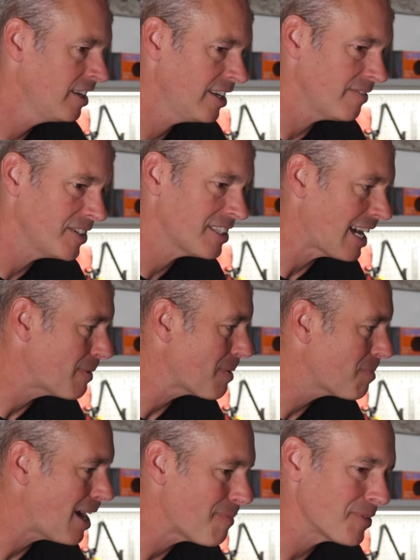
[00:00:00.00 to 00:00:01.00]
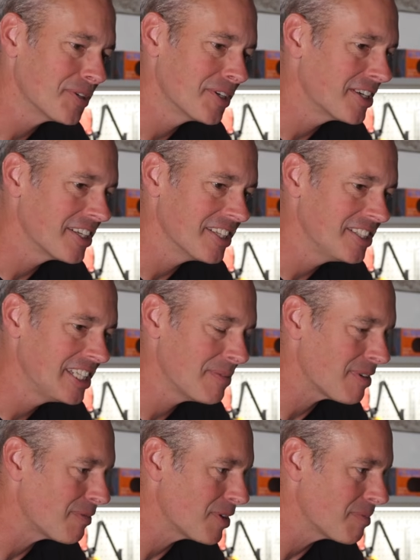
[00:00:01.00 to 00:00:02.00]
Every time I pop the hood of the
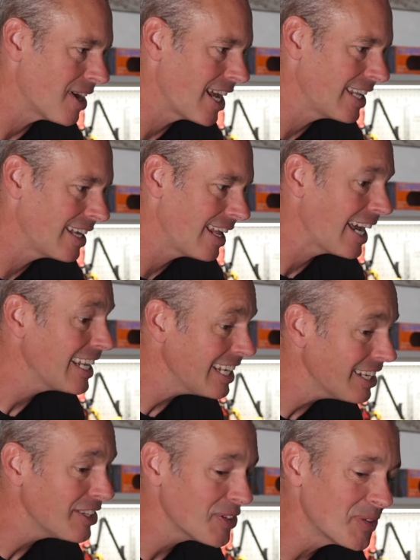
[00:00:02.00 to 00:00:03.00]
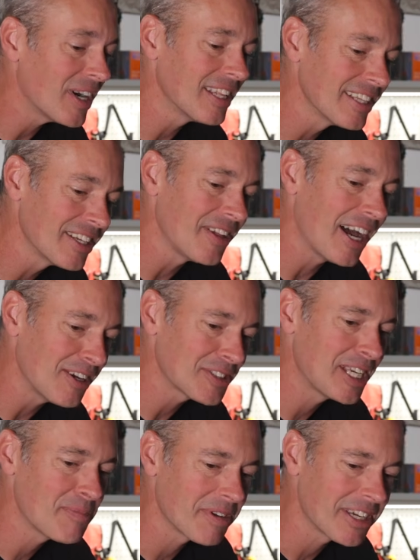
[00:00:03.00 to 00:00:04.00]
Jeep, I'm reminded I need to do a little
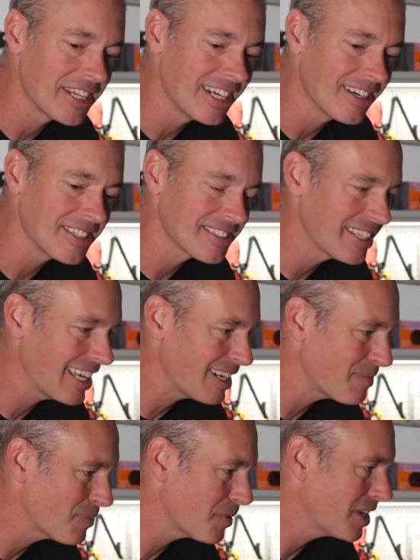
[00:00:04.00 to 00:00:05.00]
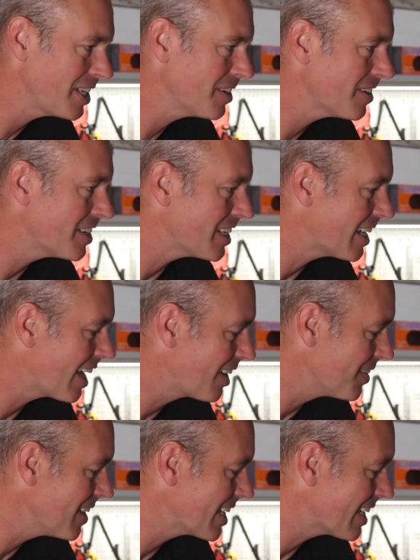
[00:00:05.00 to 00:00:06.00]
housekeeping in here. It's getting pretty dirty and I
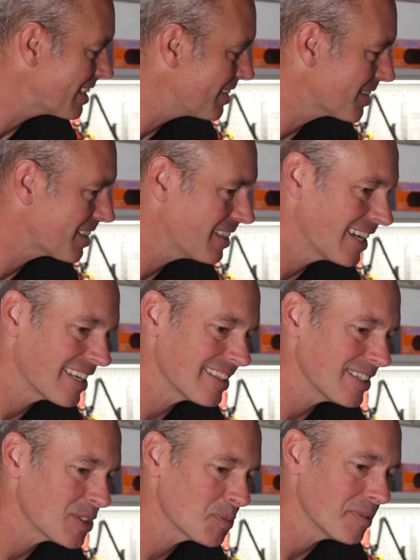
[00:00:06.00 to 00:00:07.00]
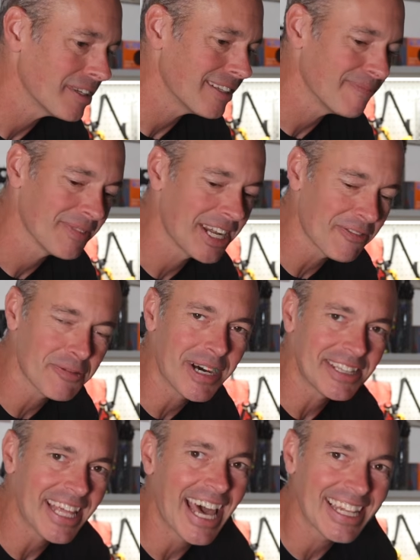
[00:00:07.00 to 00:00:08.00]
don't like it looking like this, but enough
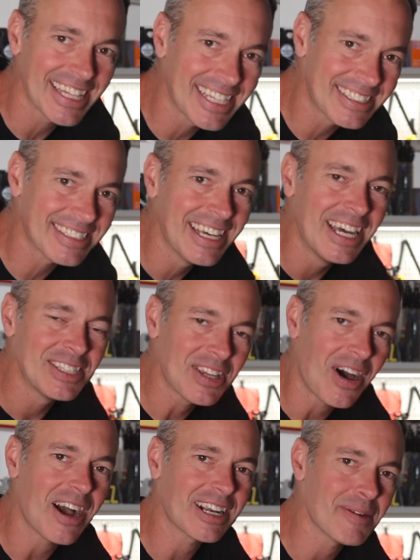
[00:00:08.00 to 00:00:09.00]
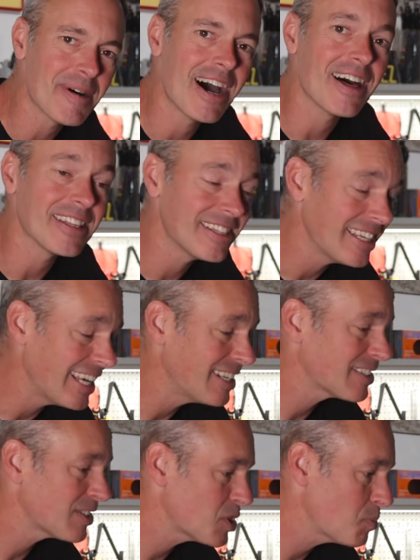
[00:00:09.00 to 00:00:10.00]
about that. Let's talk about the
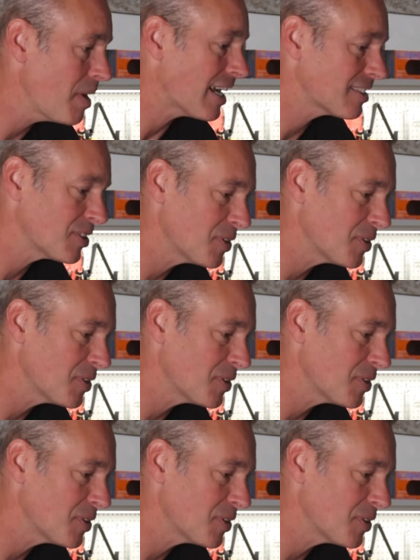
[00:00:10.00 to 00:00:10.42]
engine specs. So